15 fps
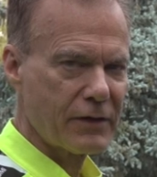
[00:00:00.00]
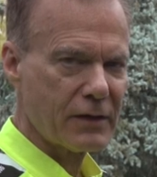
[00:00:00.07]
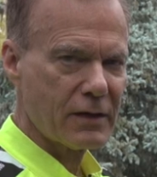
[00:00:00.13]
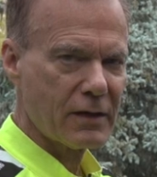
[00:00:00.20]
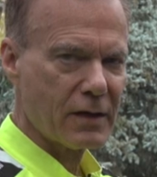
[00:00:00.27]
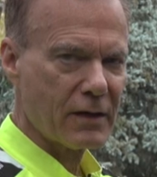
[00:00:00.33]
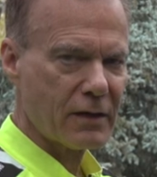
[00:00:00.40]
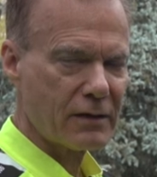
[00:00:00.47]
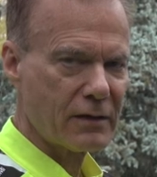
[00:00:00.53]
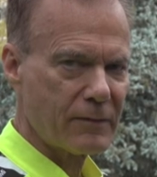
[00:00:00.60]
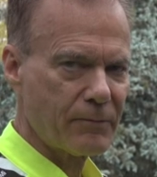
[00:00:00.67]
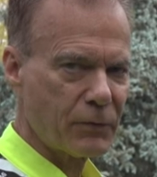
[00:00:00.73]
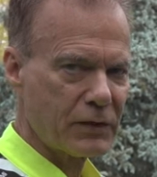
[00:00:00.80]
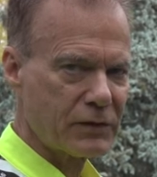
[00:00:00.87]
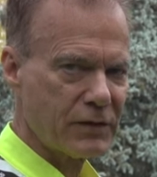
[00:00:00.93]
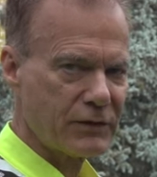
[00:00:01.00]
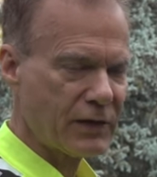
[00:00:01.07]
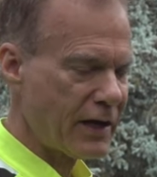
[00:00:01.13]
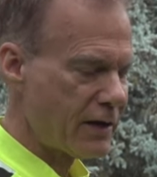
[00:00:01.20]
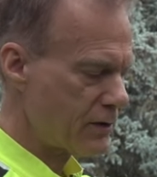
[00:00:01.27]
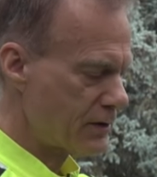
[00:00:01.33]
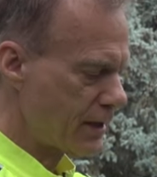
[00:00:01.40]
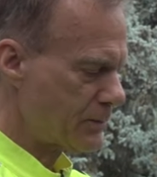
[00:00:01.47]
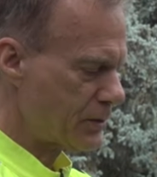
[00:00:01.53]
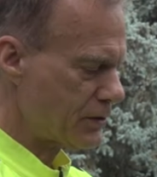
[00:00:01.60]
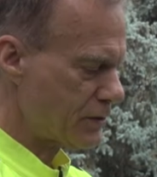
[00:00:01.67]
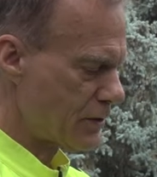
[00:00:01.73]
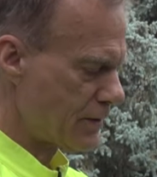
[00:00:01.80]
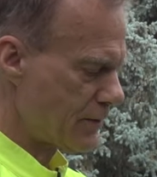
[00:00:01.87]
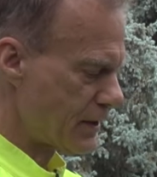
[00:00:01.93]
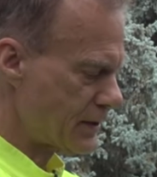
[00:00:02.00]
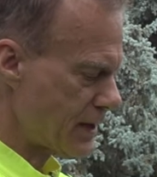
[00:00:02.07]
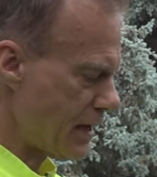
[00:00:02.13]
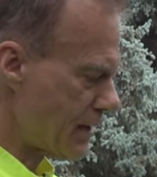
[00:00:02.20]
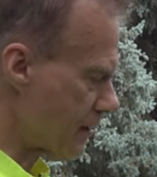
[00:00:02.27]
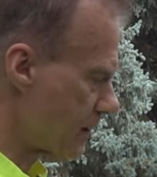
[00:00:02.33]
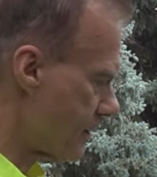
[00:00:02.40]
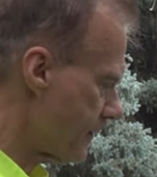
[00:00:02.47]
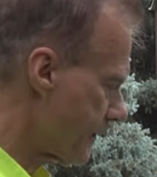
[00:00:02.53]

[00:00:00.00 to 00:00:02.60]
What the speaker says: the desired temperature of the tank.